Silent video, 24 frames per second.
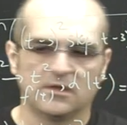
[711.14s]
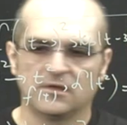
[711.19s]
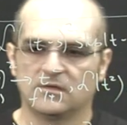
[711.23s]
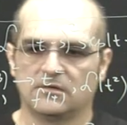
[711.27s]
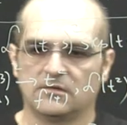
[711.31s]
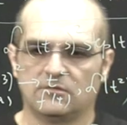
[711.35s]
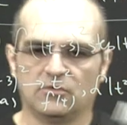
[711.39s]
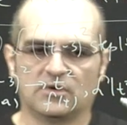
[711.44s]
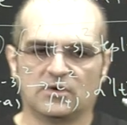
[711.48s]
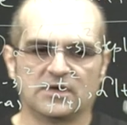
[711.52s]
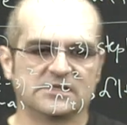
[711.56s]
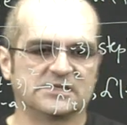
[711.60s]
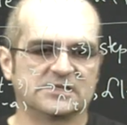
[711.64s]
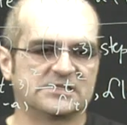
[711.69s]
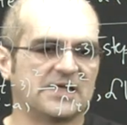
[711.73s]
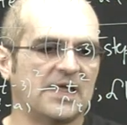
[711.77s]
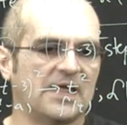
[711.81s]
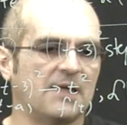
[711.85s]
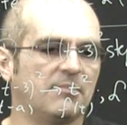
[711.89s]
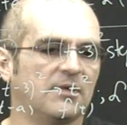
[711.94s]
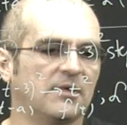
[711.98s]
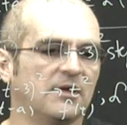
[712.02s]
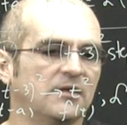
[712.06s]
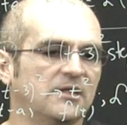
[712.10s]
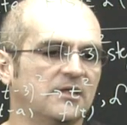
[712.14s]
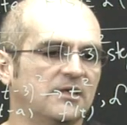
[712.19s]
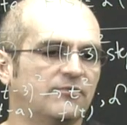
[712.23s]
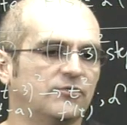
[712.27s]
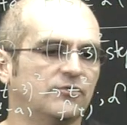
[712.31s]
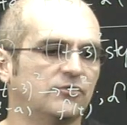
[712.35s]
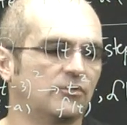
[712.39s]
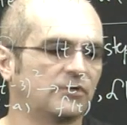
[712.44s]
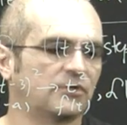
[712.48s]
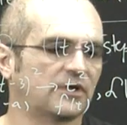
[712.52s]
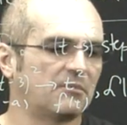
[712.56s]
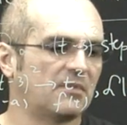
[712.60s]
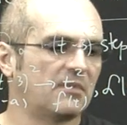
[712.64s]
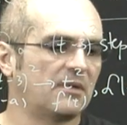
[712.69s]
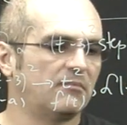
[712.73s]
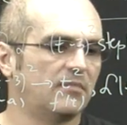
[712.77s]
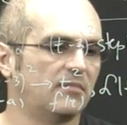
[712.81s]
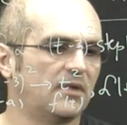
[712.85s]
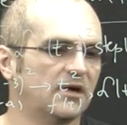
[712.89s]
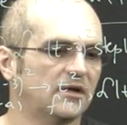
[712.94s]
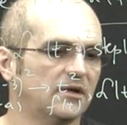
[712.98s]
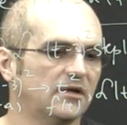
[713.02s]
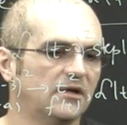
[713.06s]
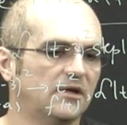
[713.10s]
Look at the table if you don't
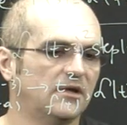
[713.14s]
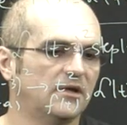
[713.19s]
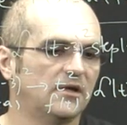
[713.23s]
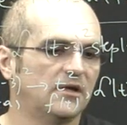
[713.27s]
remember.